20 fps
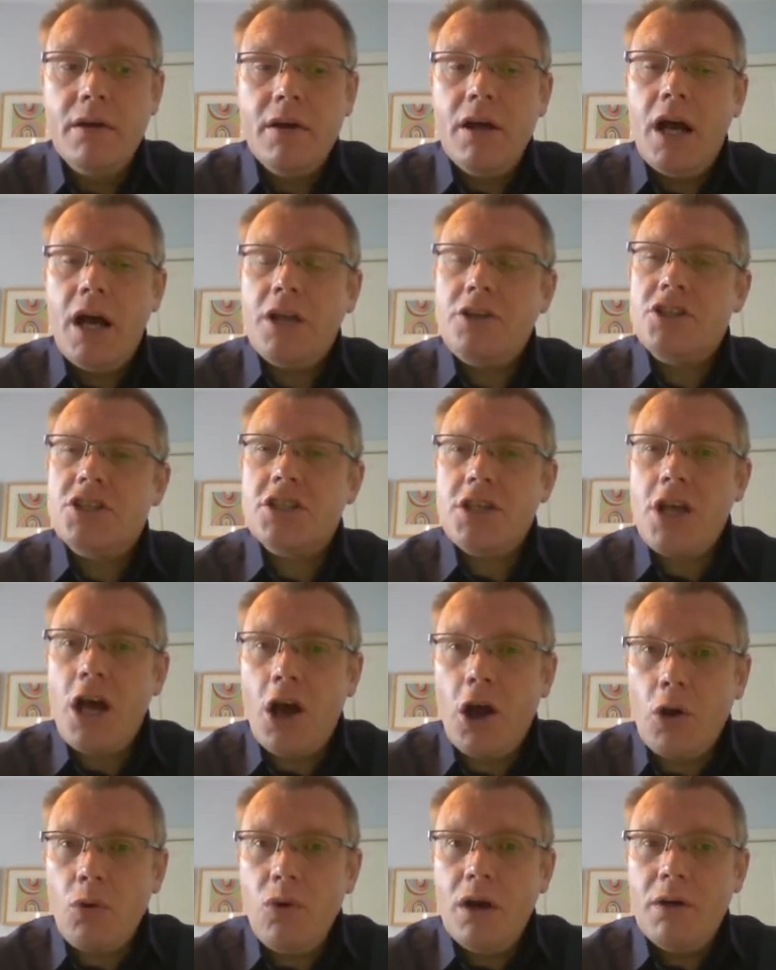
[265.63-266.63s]
And
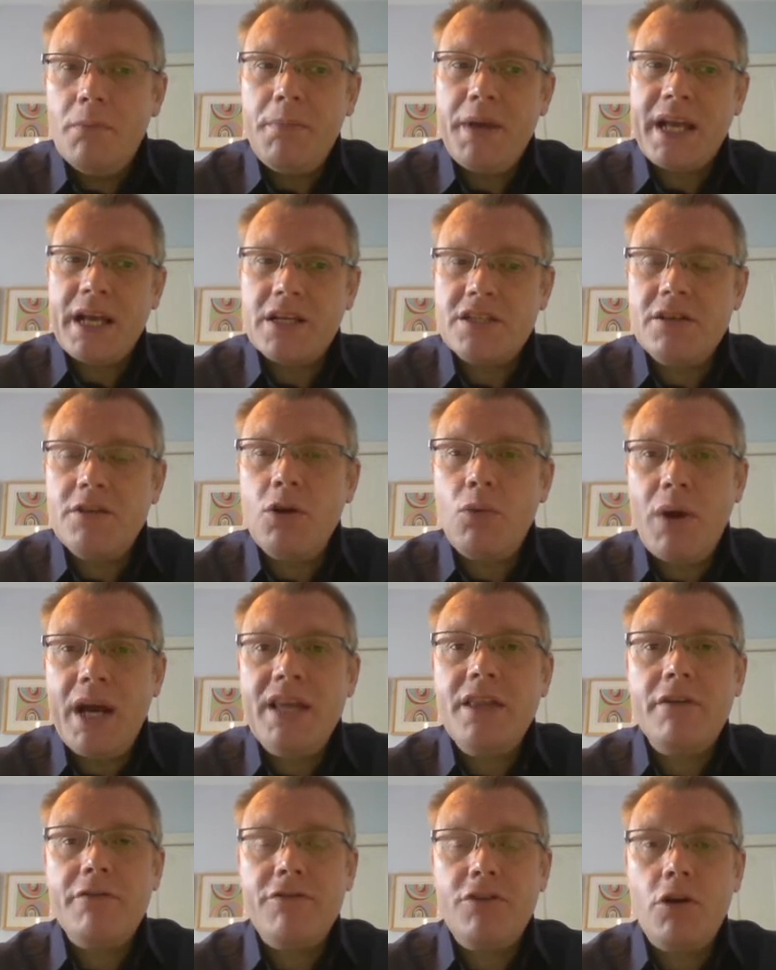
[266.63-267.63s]
so, because of the way
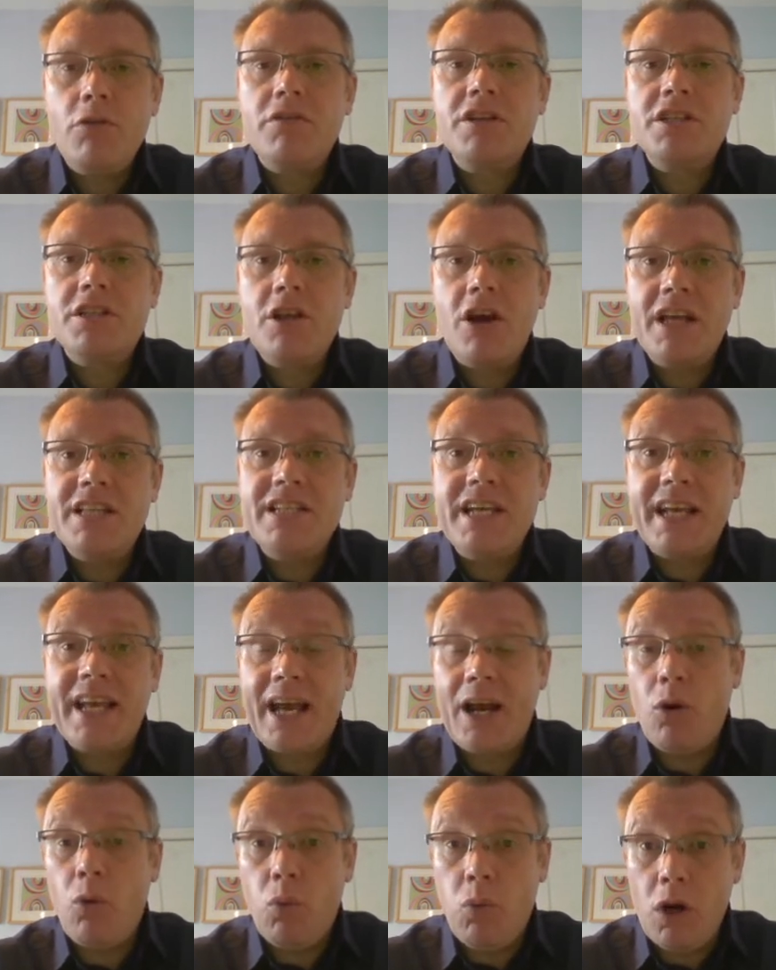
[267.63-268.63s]
that Florence
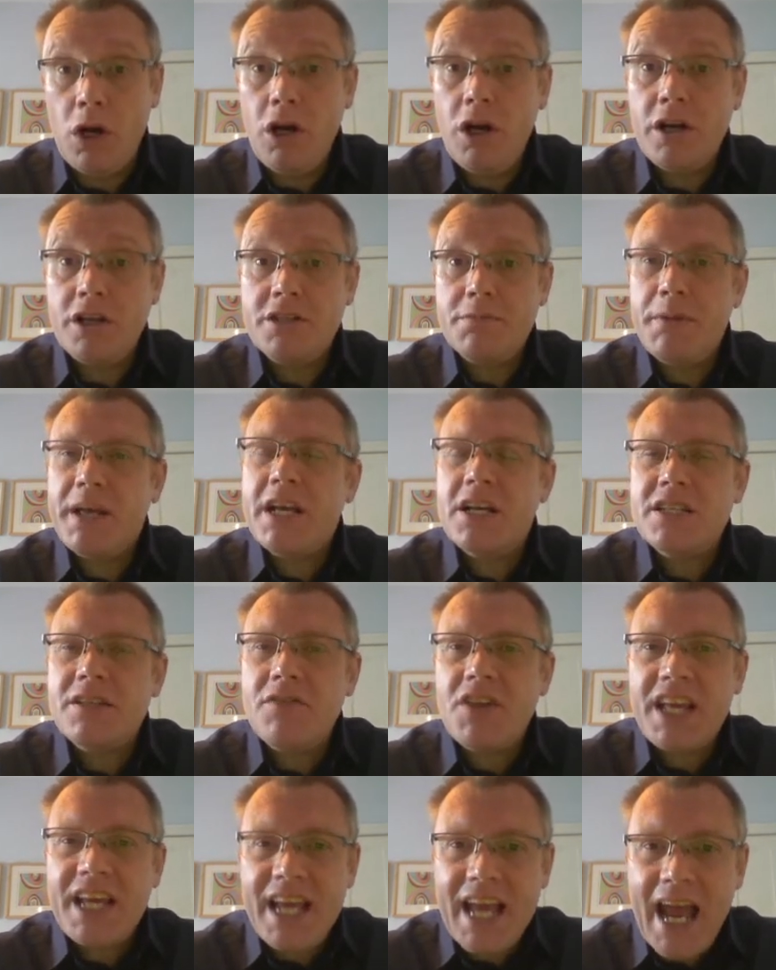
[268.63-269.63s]
Nightingale worked, because of
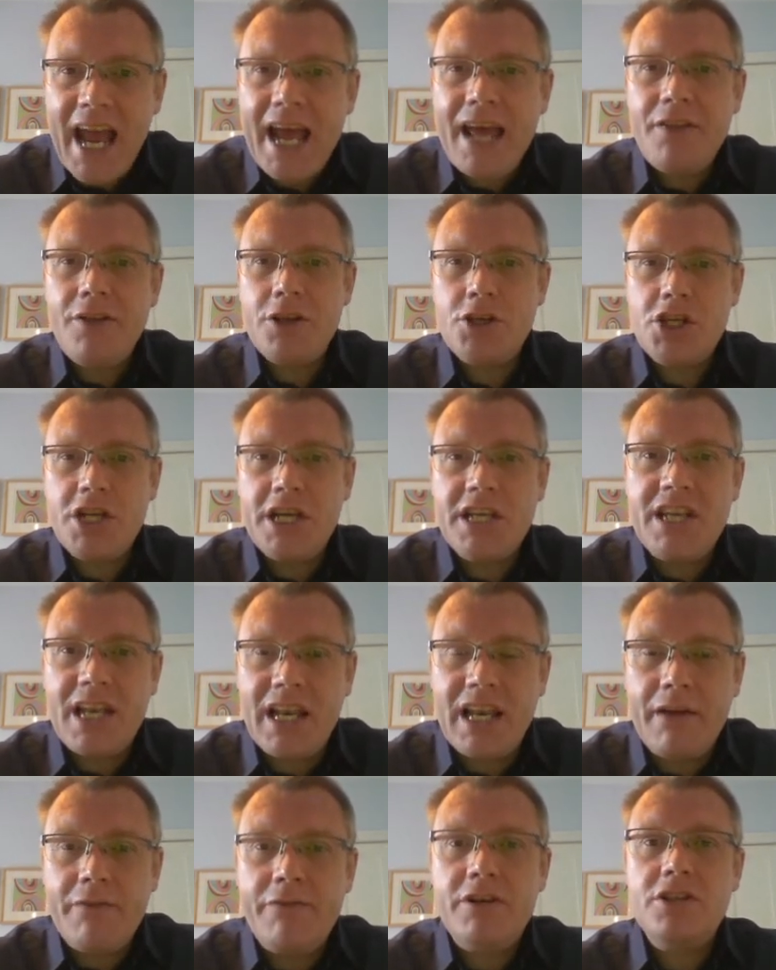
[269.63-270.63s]
the care that she
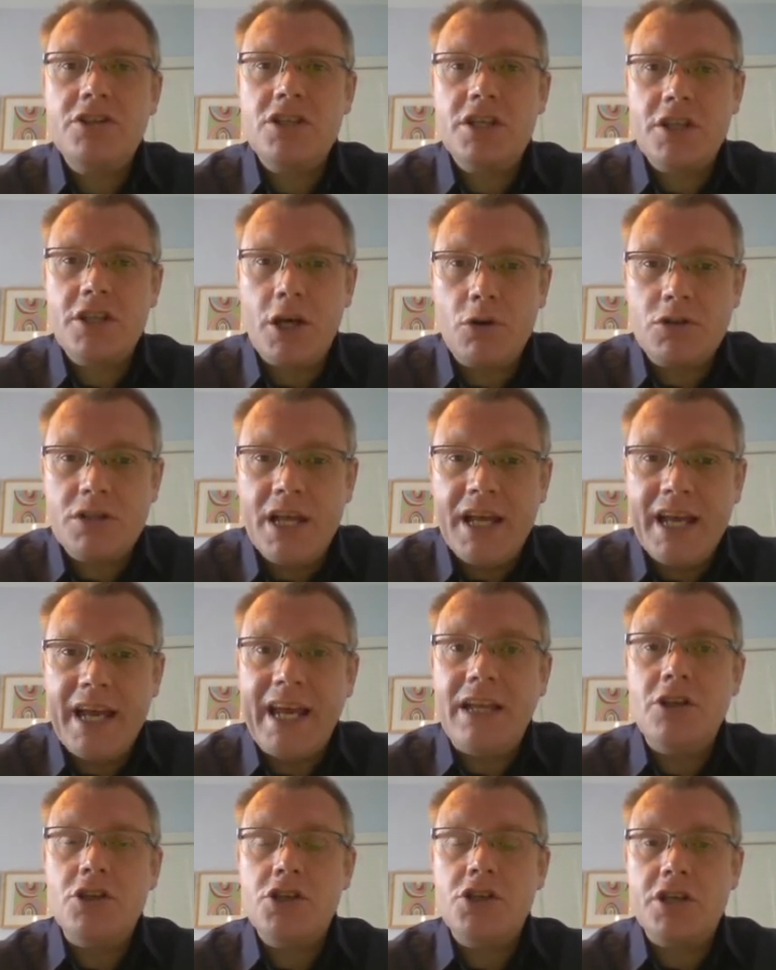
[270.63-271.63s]
delivered to those
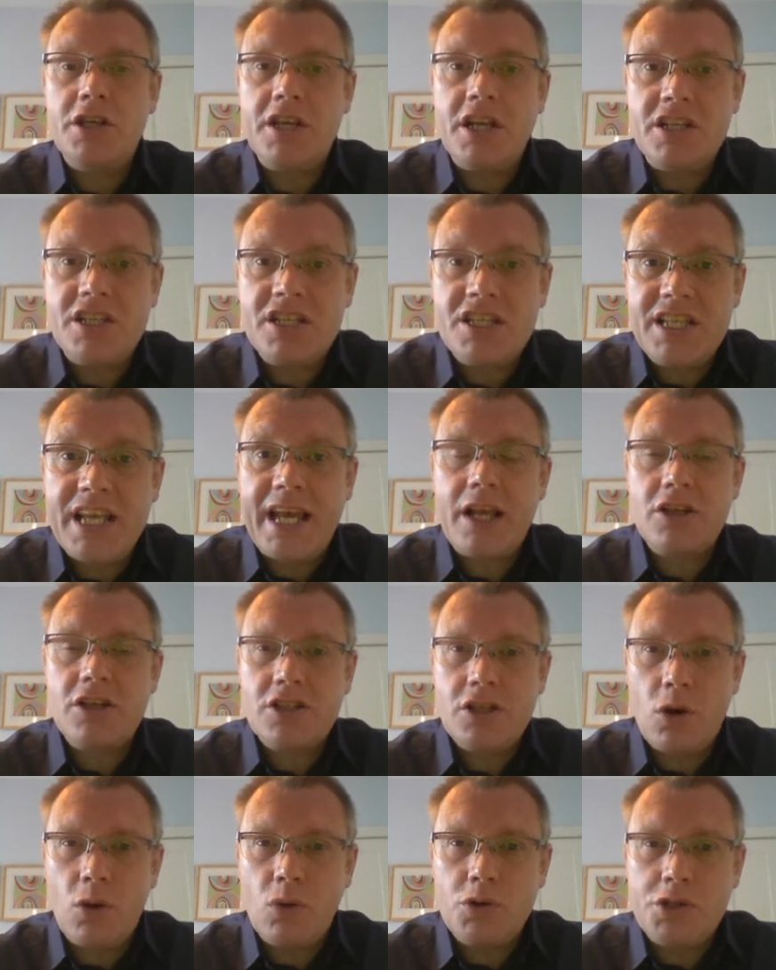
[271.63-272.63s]
injured and sick
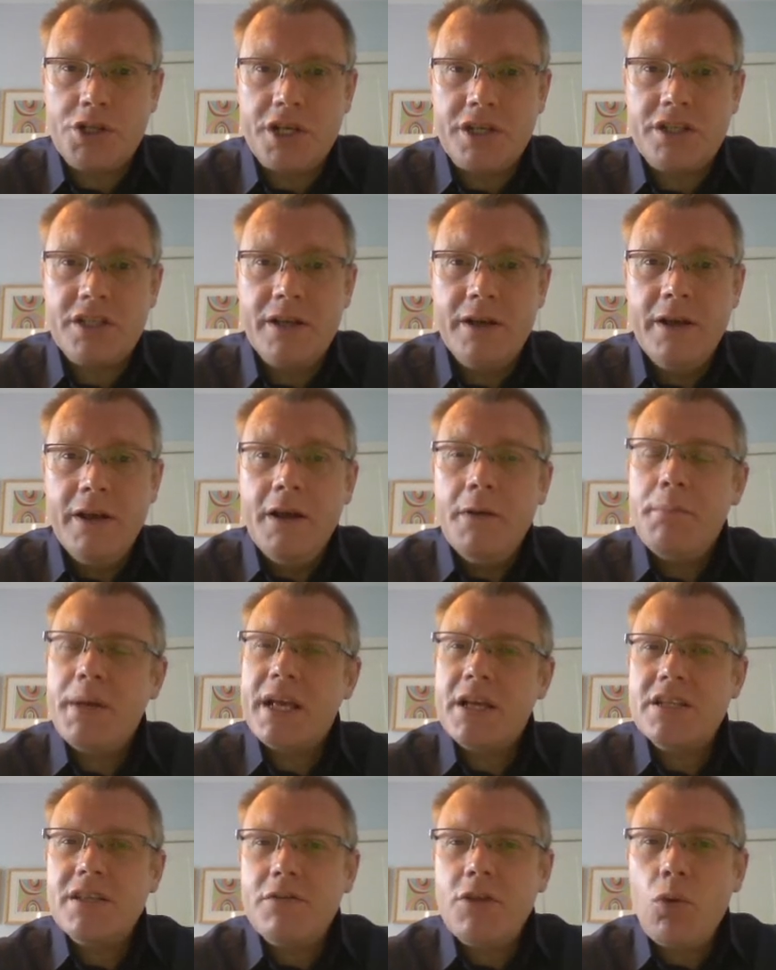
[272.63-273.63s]
soldiers,
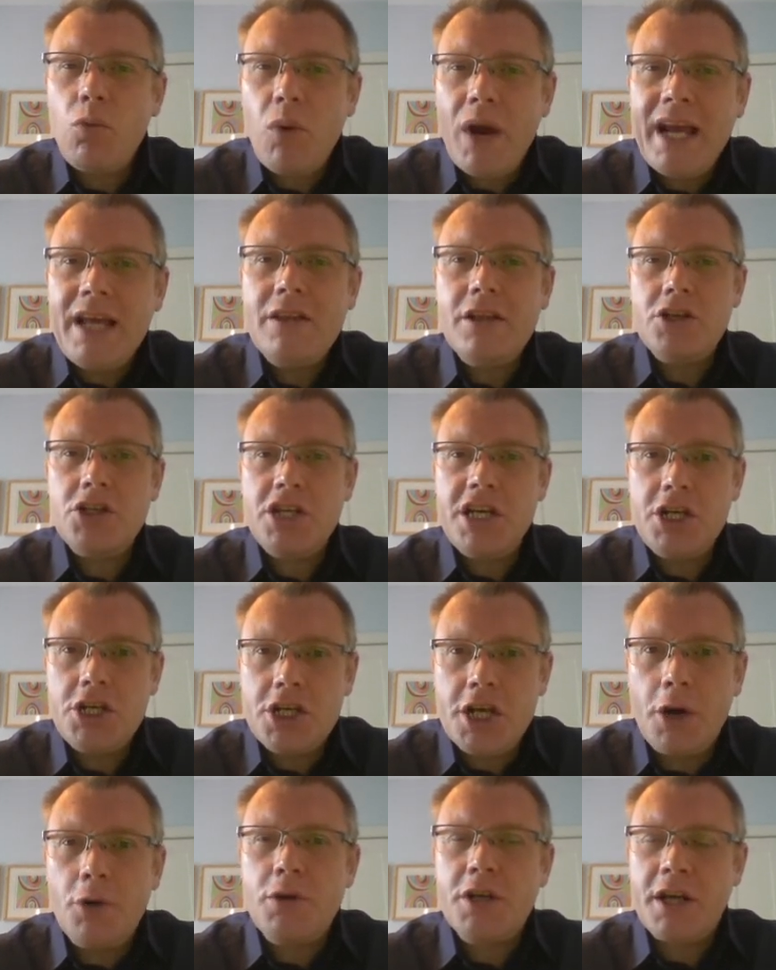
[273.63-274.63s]
because of the way that she
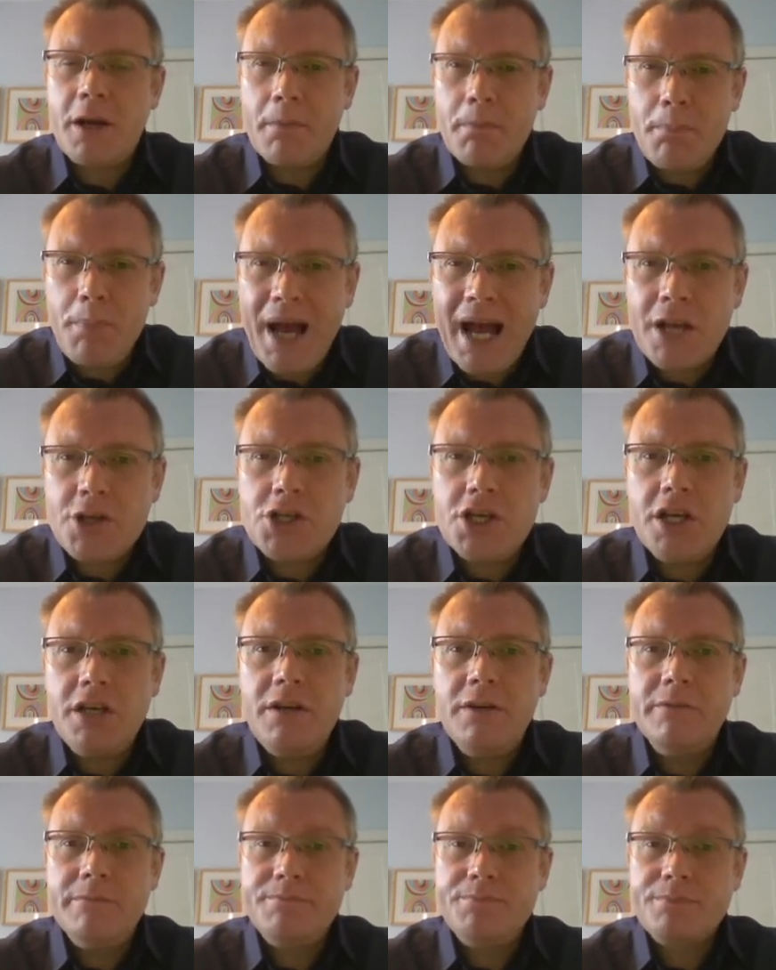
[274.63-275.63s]
showed
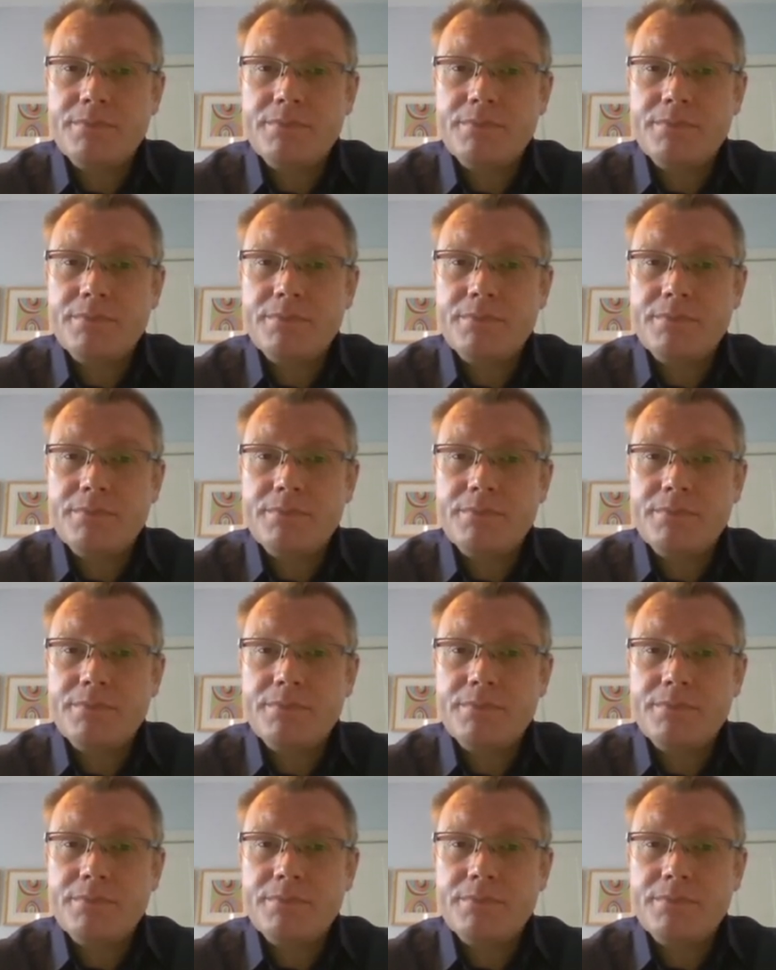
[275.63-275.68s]
compassion